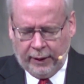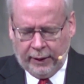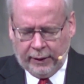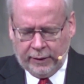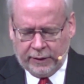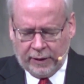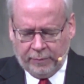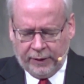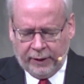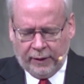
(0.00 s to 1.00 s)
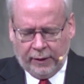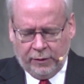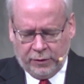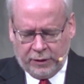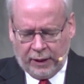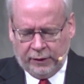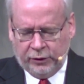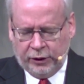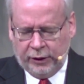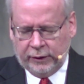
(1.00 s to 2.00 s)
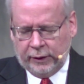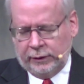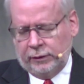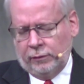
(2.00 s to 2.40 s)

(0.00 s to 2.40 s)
it is something that your Son, Jesus,